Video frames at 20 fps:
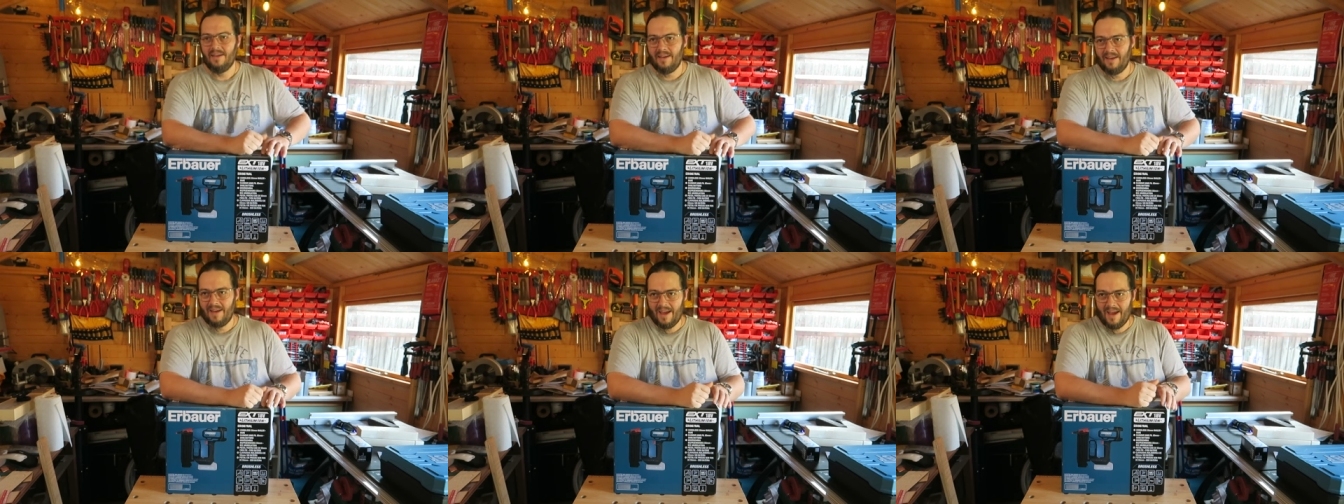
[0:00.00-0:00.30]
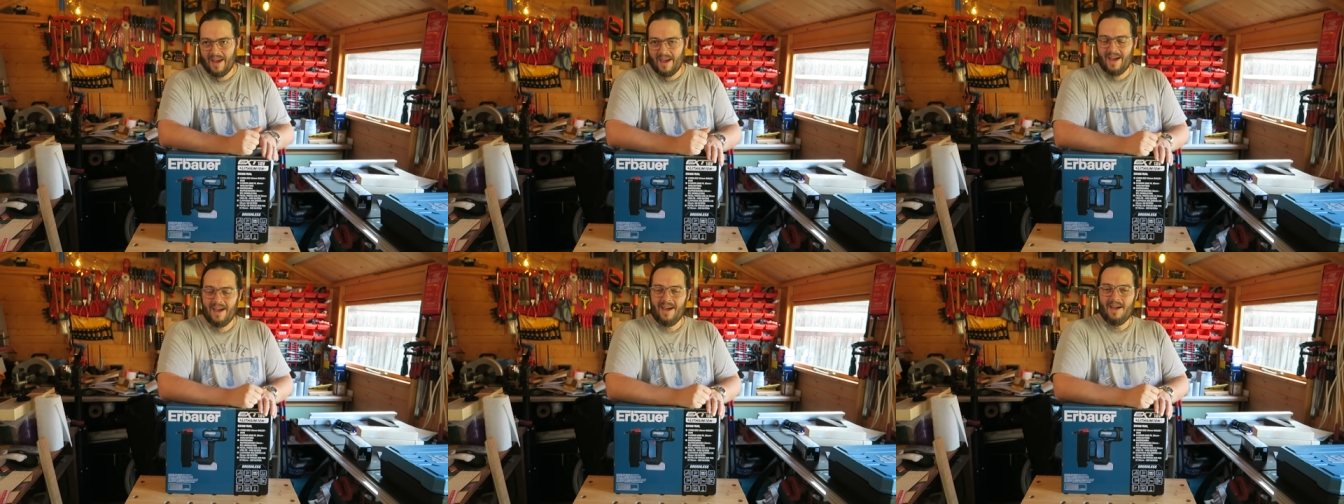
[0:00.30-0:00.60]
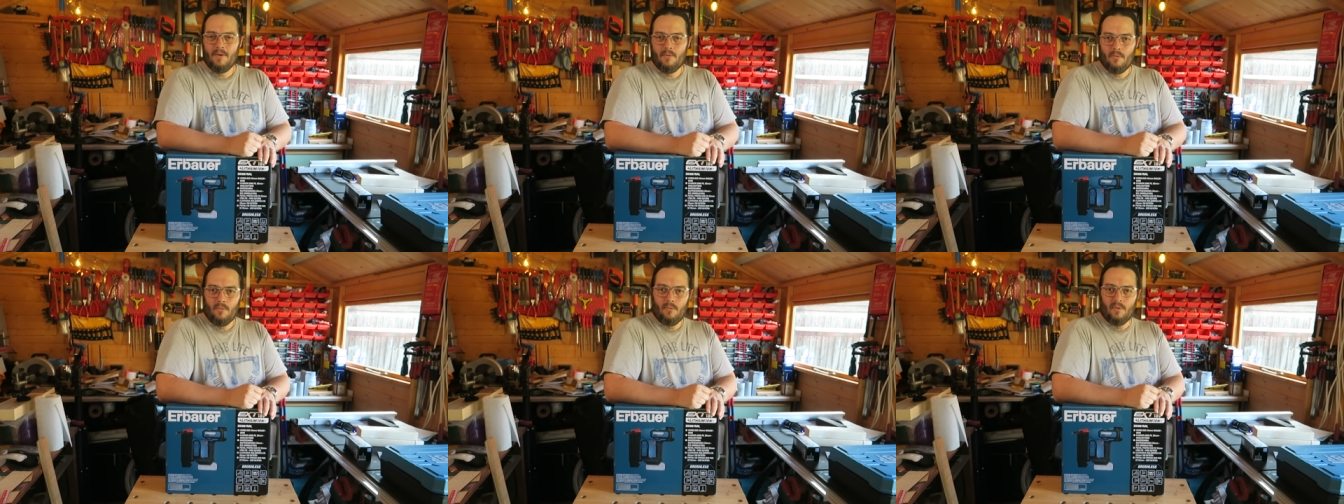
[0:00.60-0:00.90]
Yeah,
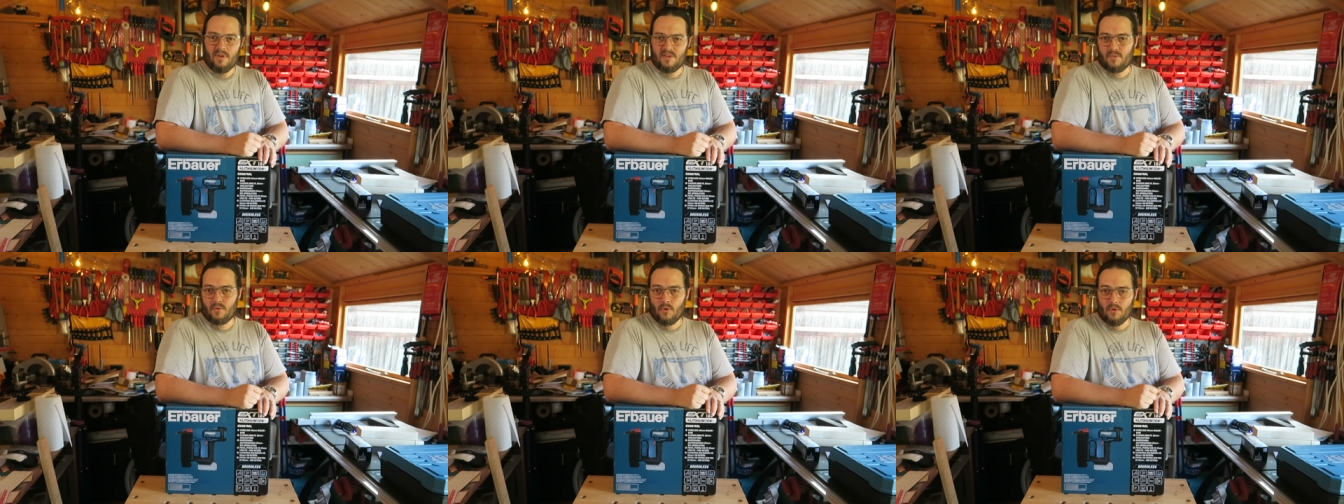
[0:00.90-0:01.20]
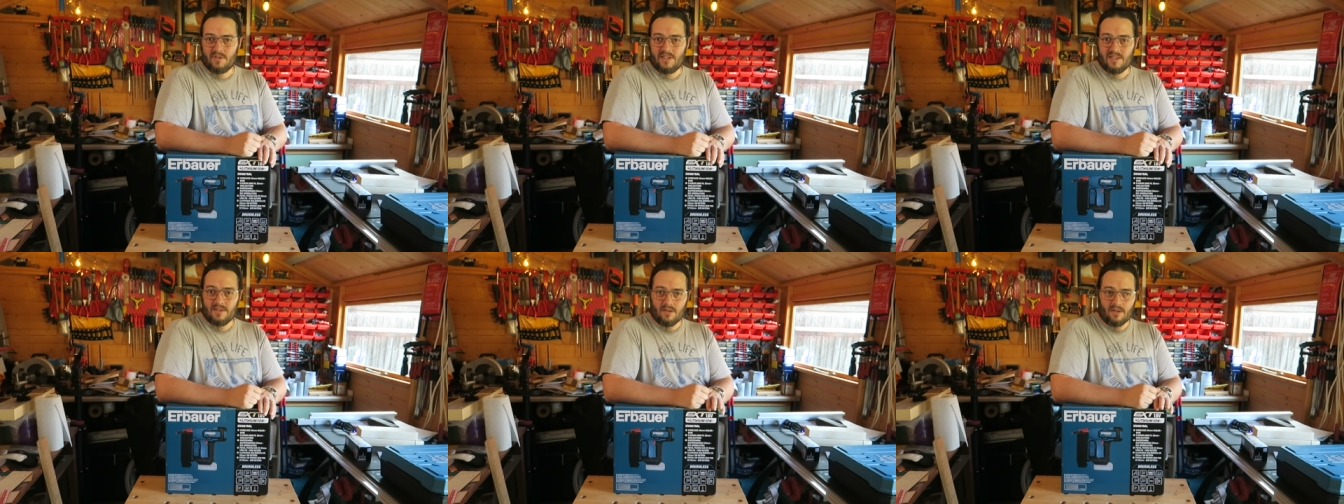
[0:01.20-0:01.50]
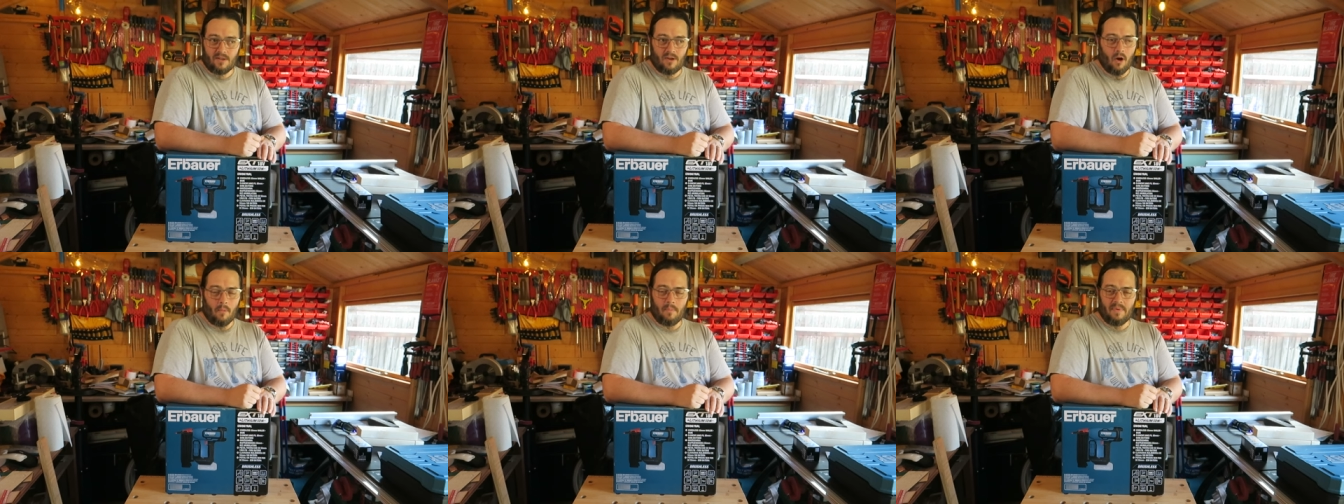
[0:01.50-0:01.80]
which of course has
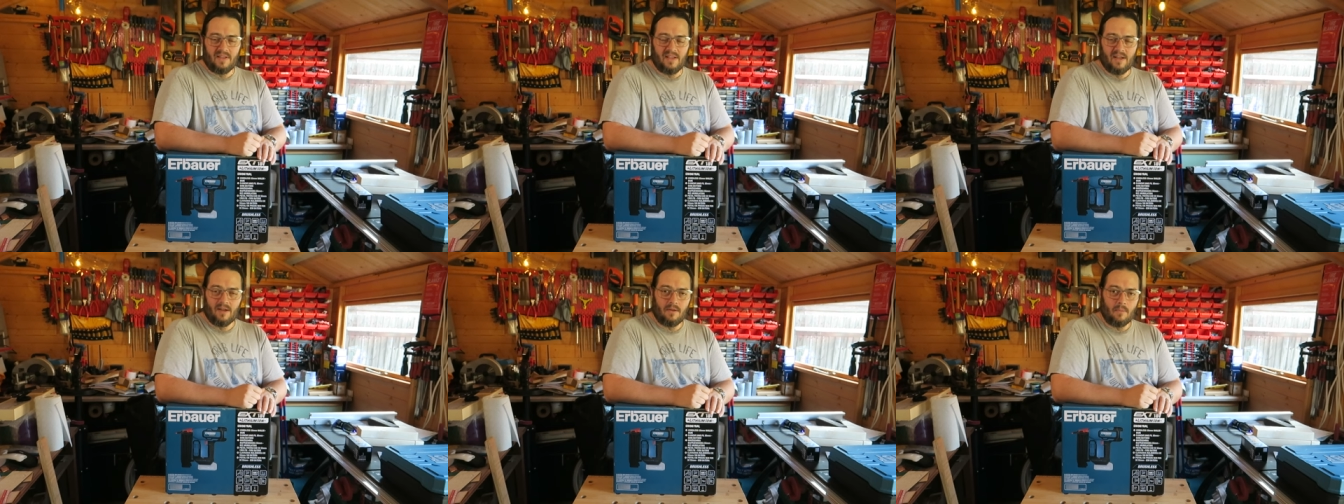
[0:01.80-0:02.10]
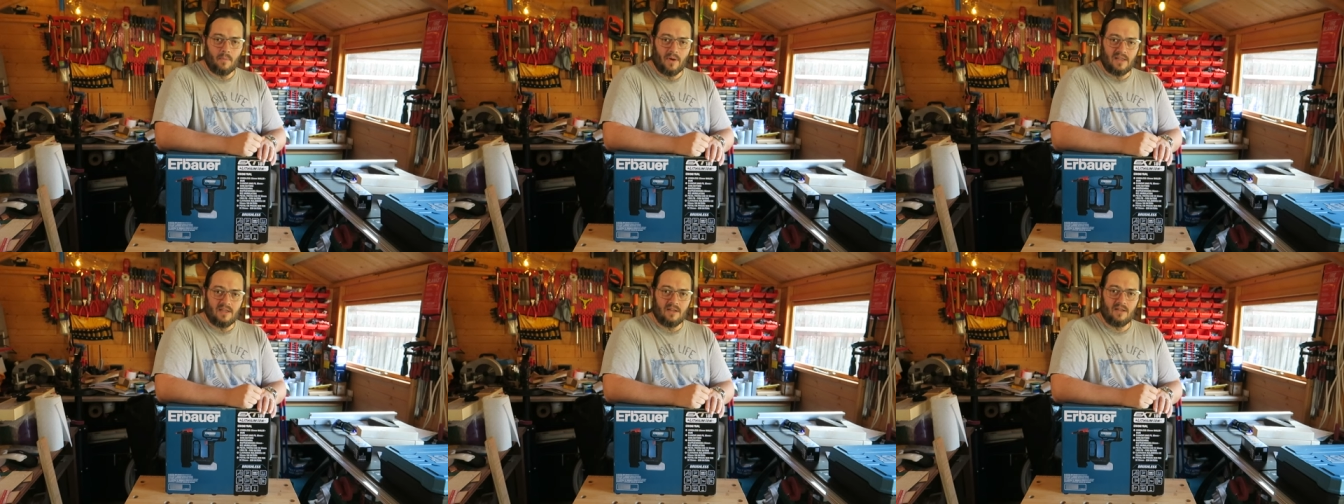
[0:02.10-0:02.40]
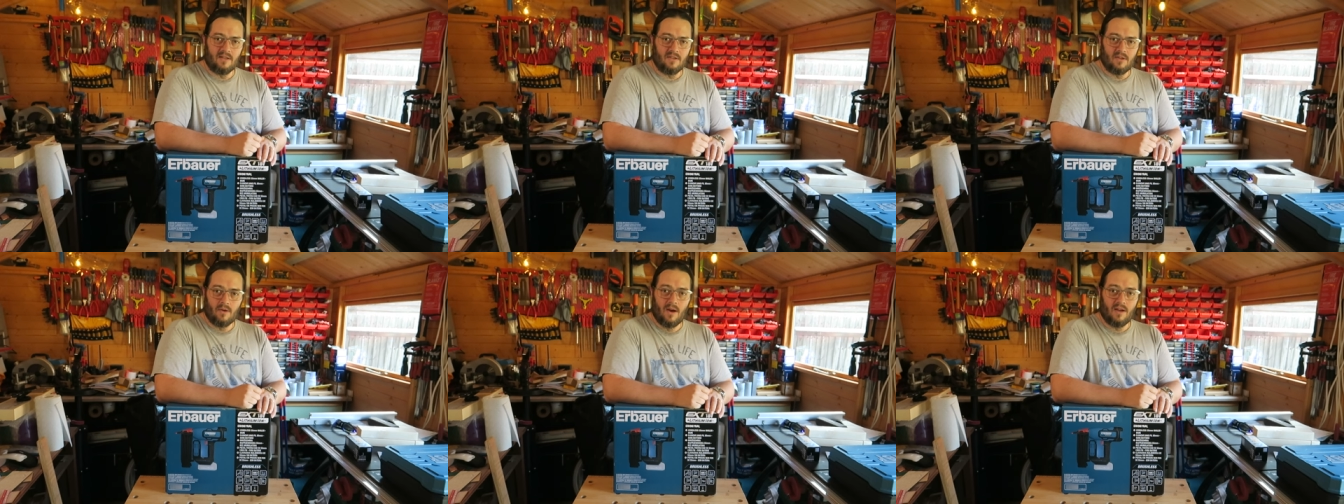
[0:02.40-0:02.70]
got to be the only way you
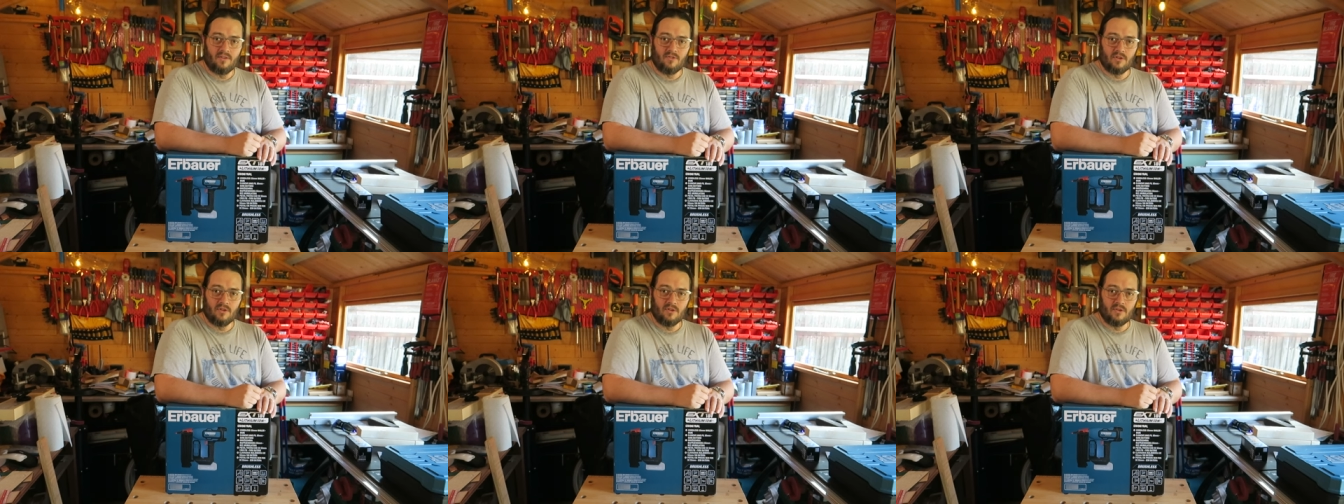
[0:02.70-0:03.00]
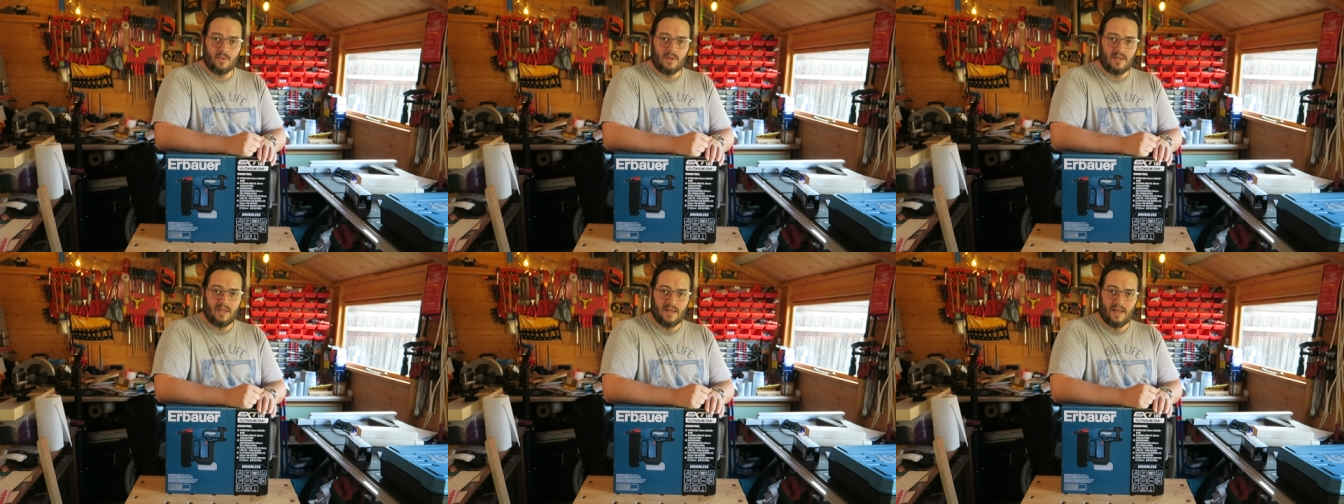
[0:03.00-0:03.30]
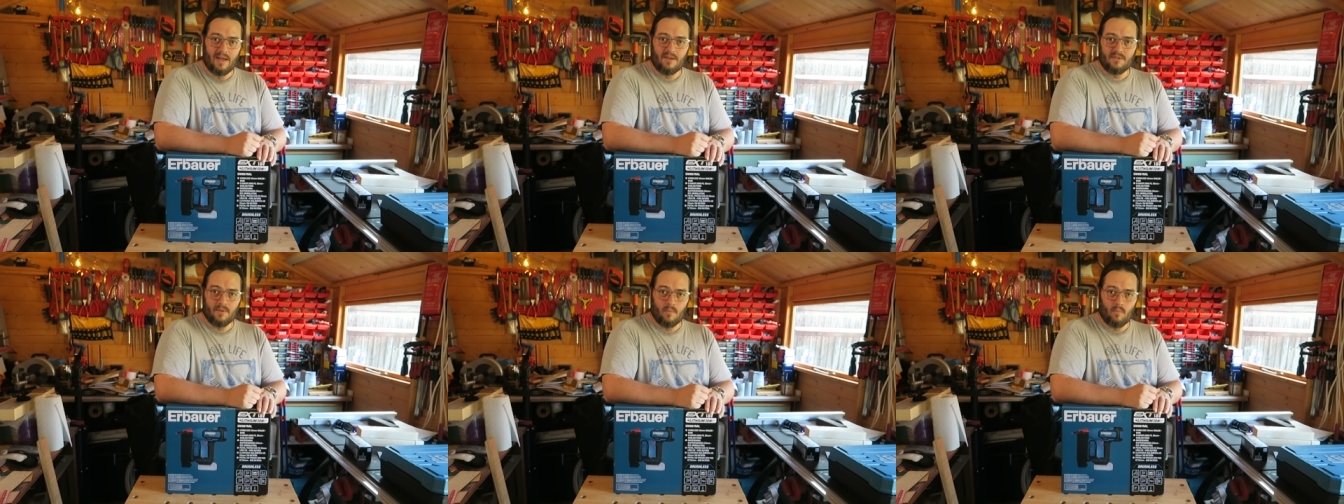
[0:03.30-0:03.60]
can do 120
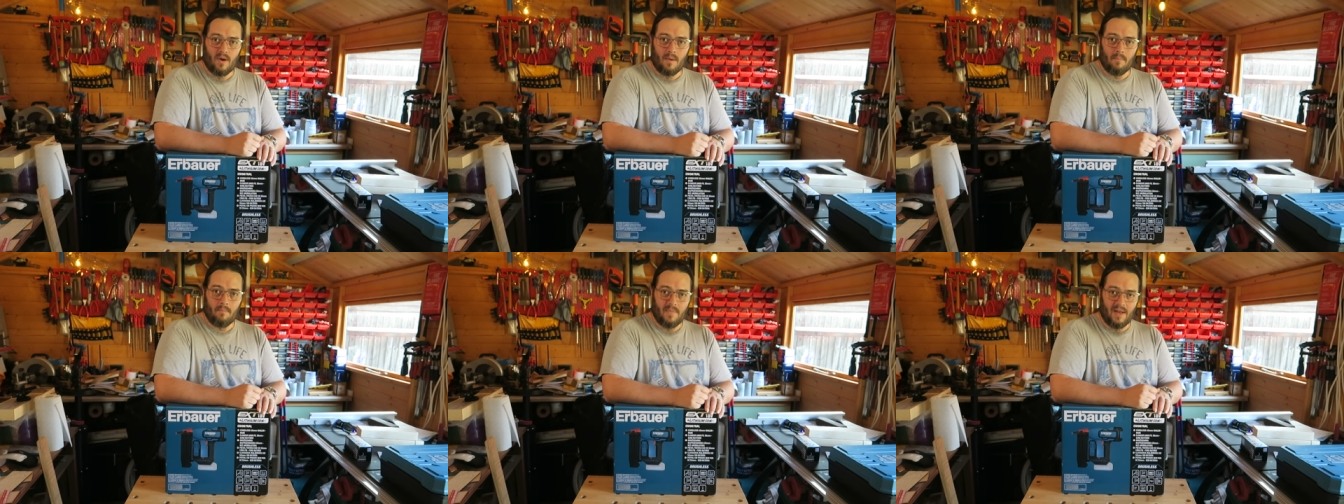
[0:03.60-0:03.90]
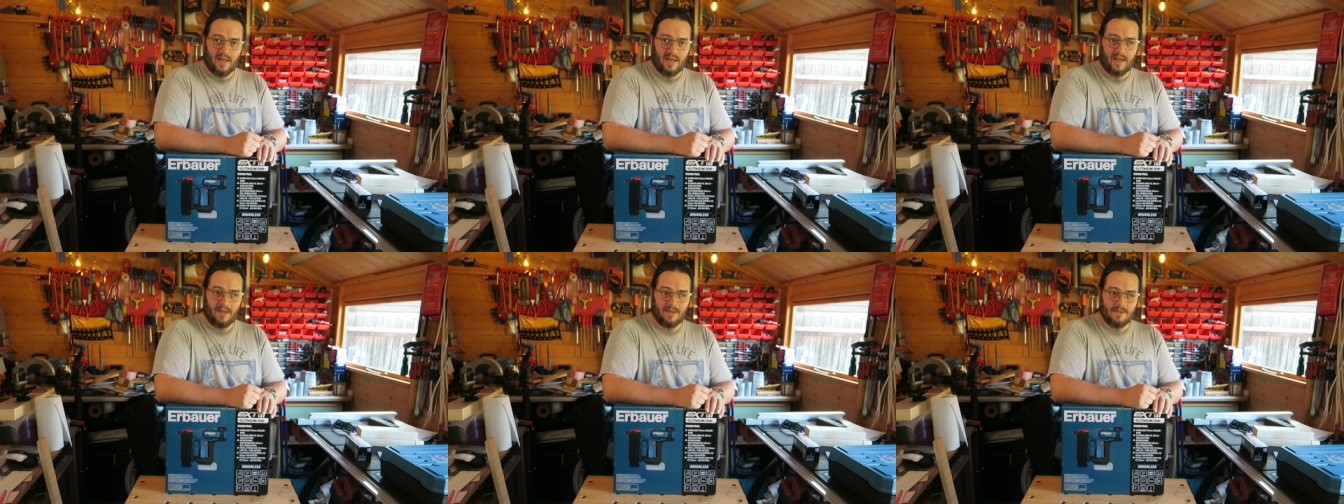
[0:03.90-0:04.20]
nails in 1 minute.